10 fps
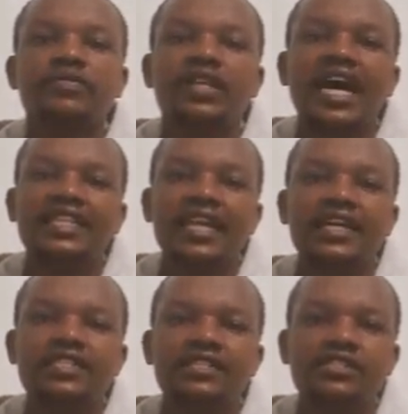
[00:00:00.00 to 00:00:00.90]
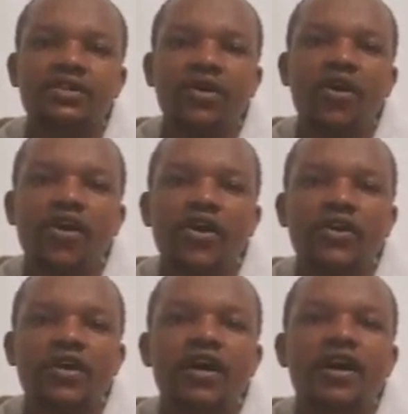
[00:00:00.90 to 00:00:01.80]
athletics
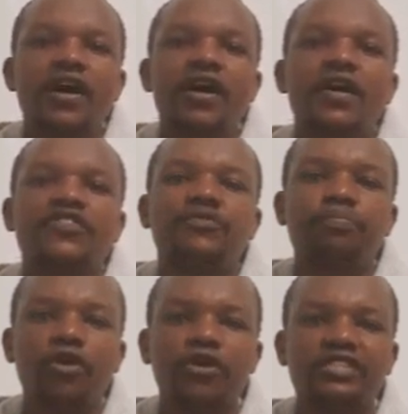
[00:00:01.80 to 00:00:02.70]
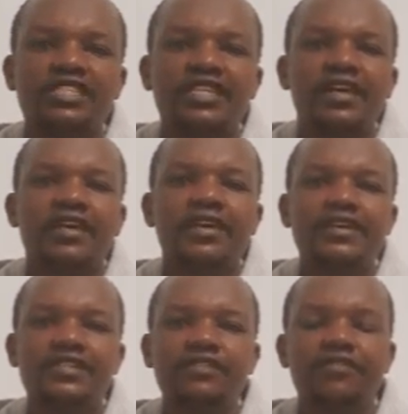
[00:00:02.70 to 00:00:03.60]
or sports
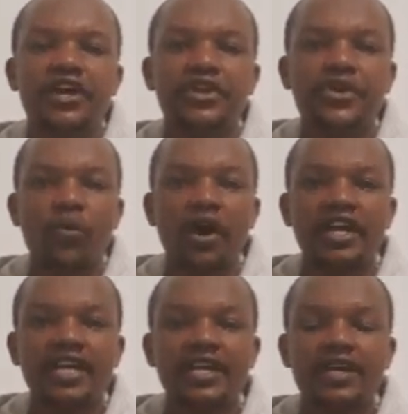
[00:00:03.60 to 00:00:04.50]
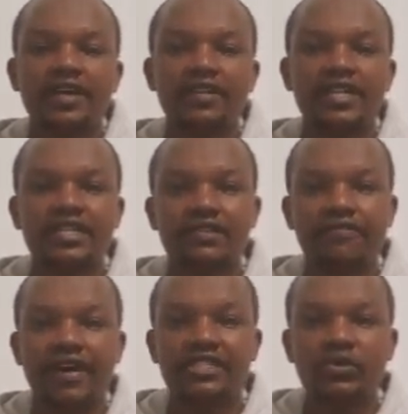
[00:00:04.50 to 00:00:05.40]
is very rewarding in these
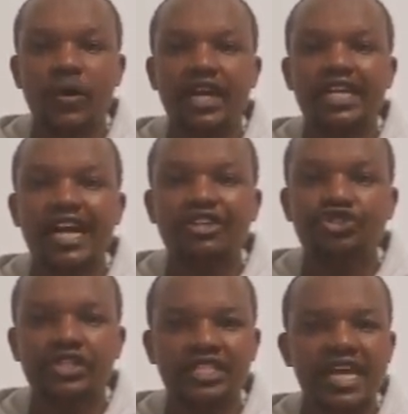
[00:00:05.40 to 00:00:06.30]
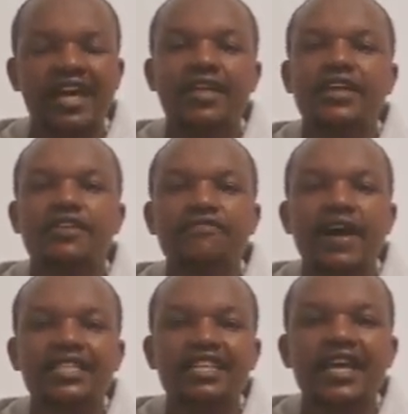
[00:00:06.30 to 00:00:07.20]
first world countries. In
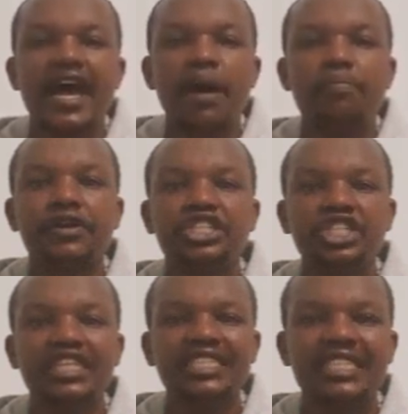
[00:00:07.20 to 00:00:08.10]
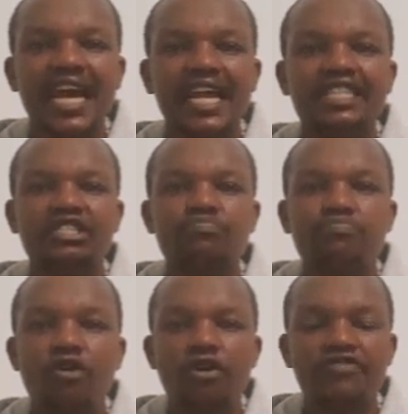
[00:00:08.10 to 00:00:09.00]
fact, they appreciate talents
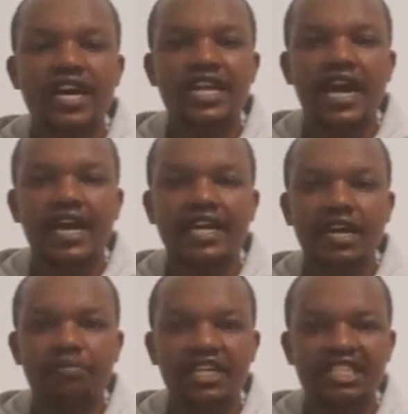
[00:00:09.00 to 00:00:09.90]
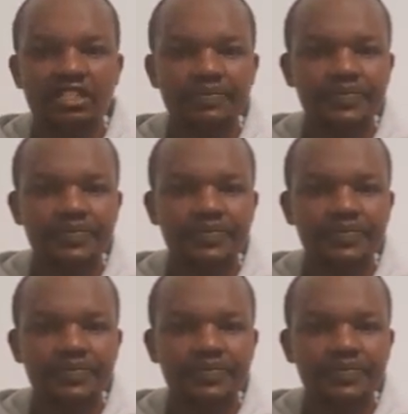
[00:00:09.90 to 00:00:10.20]
more than academics.